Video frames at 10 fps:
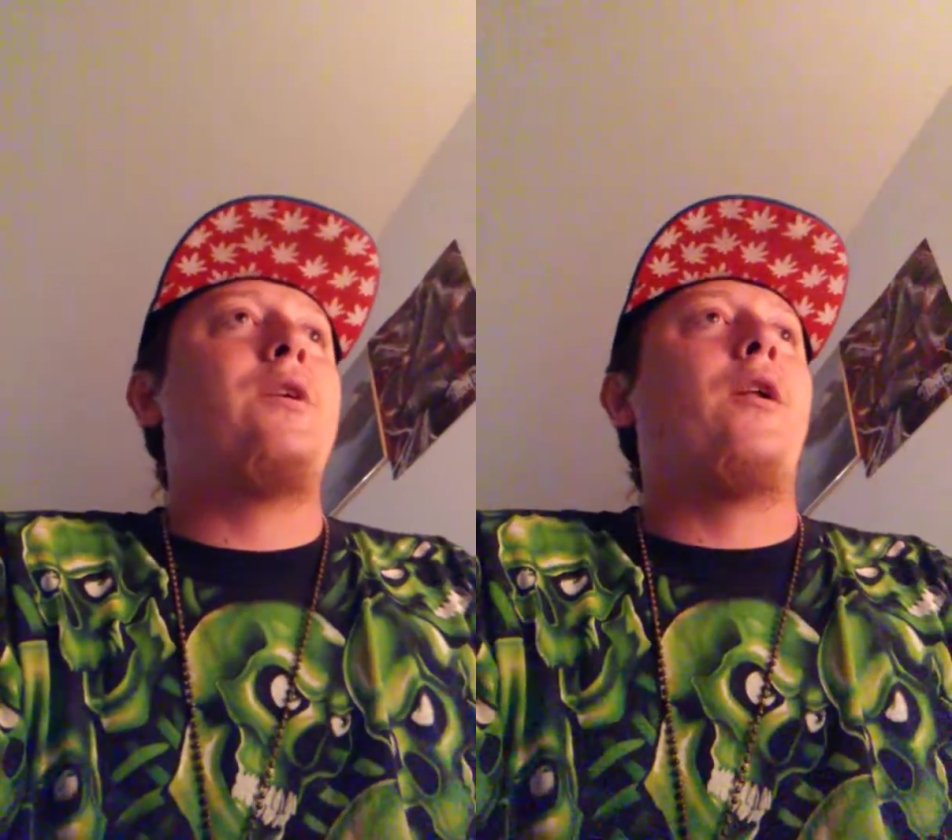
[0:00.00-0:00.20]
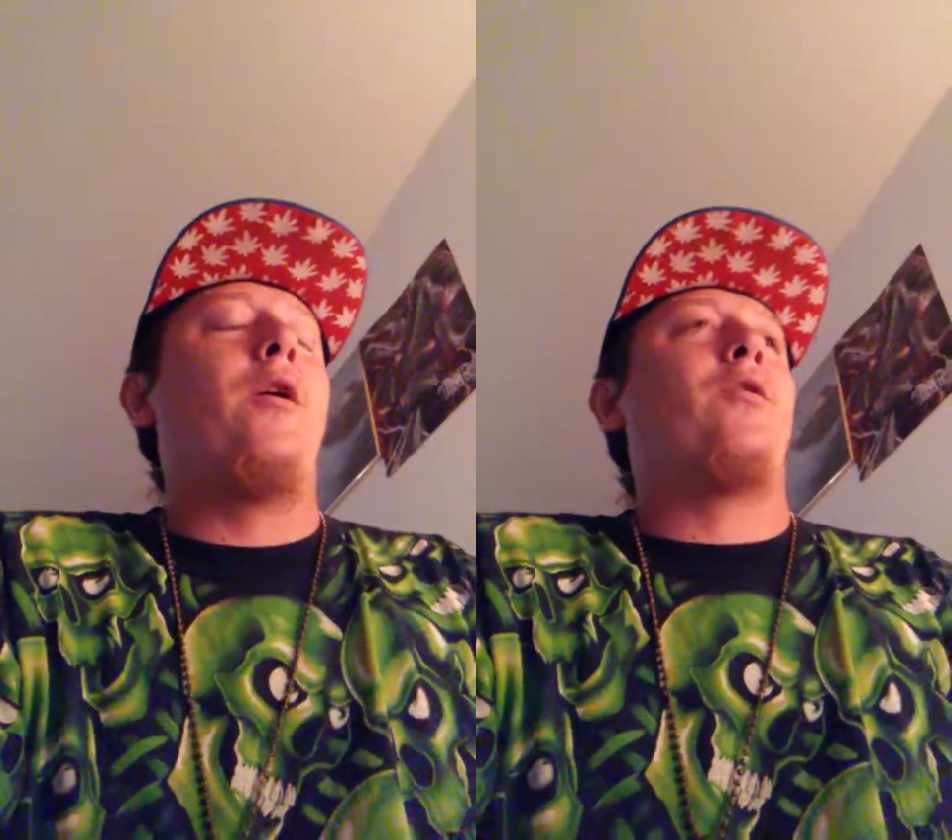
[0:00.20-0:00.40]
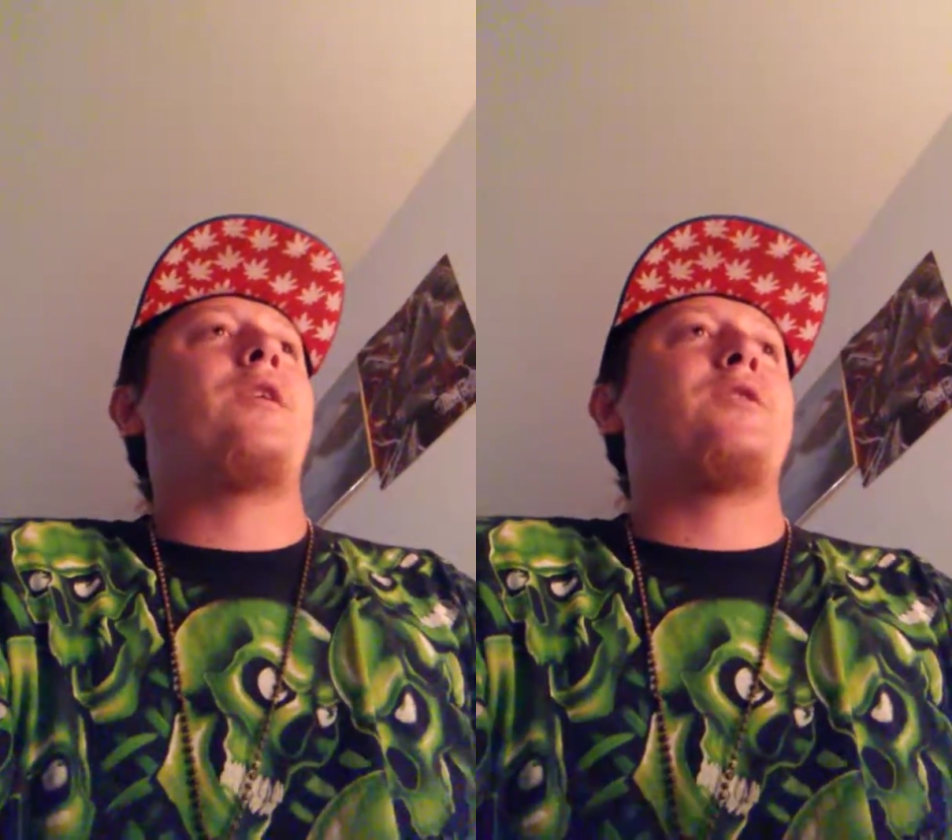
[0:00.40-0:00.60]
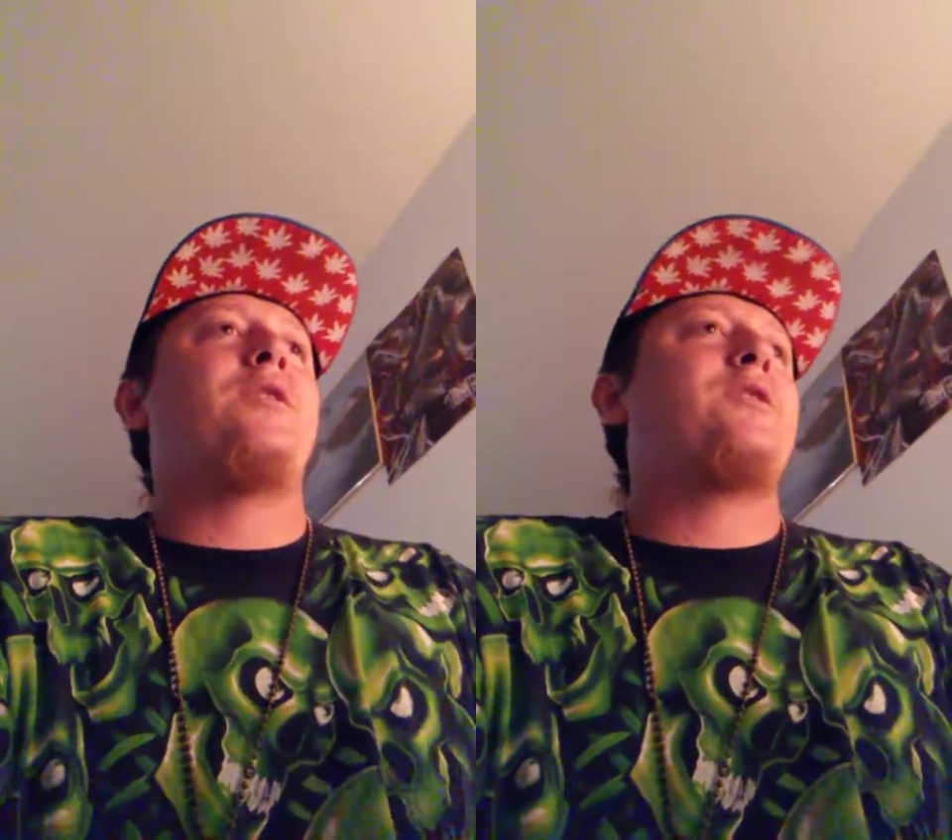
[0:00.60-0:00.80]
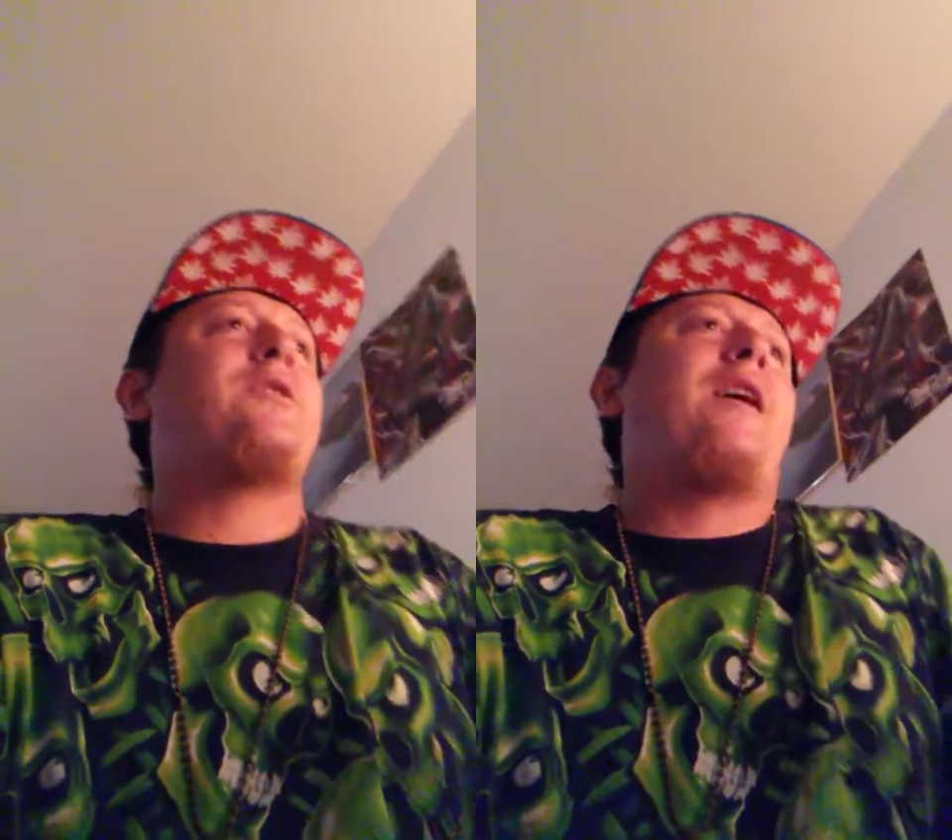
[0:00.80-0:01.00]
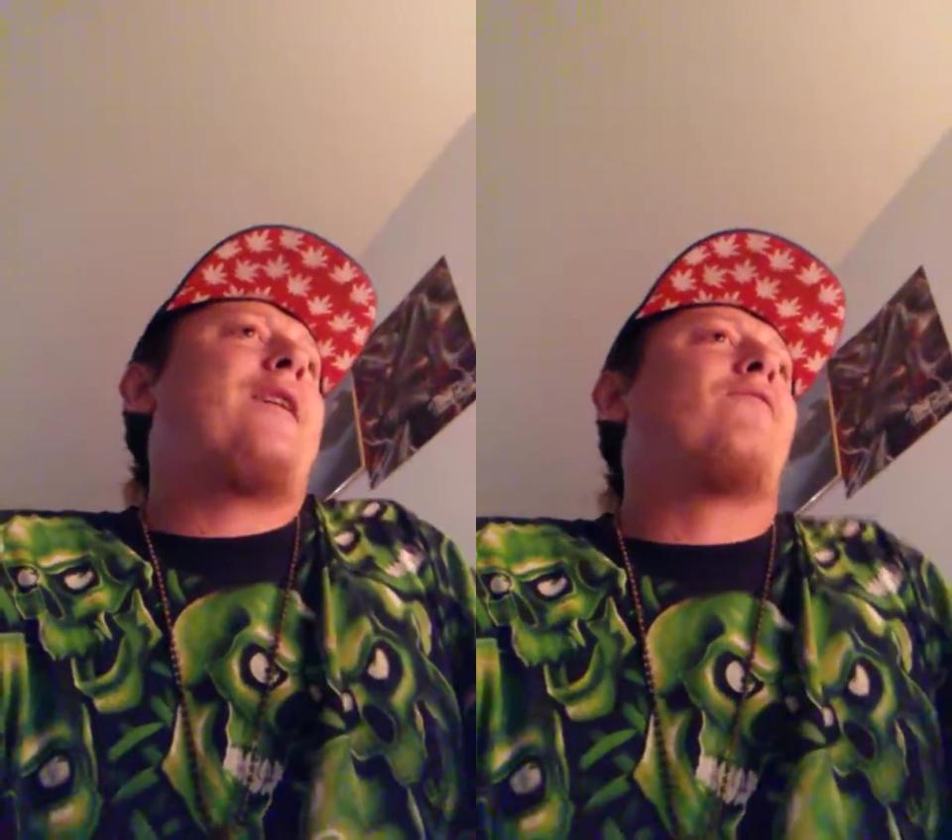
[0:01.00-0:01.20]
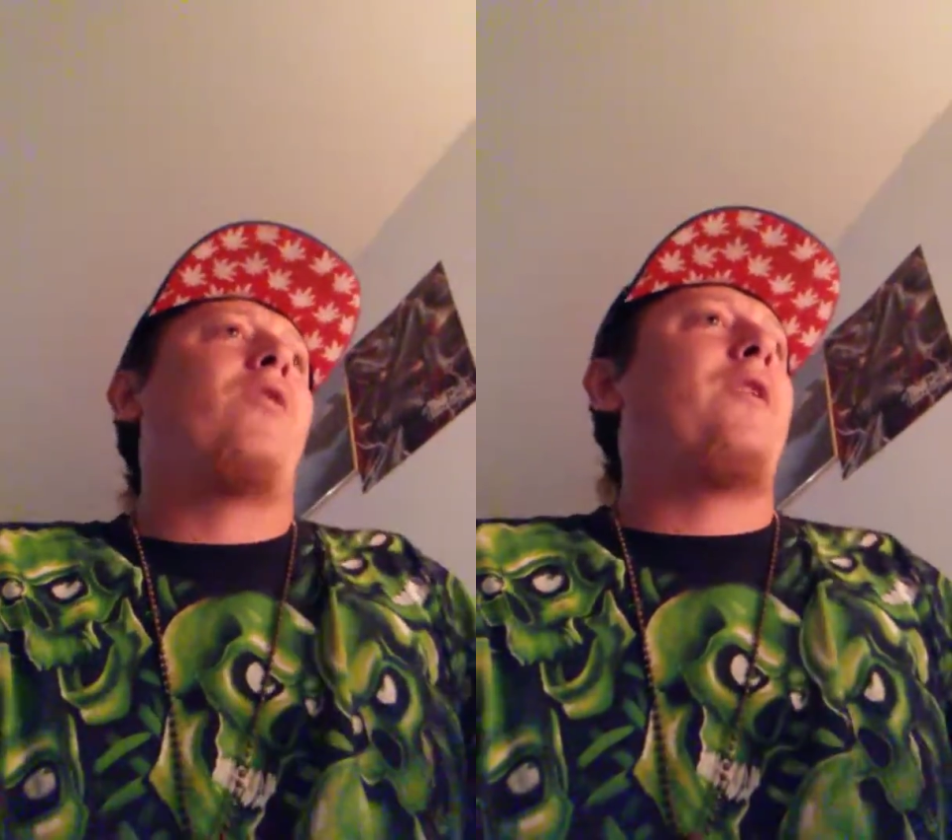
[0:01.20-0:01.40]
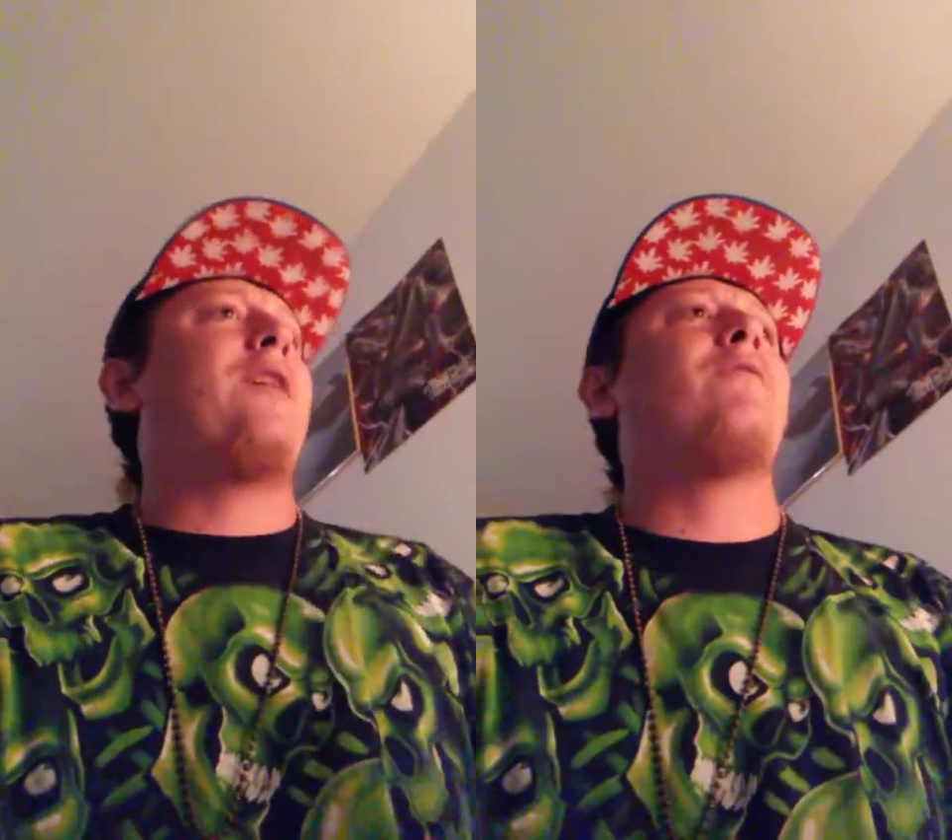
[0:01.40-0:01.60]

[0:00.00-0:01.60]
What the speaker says: you know, because it's not really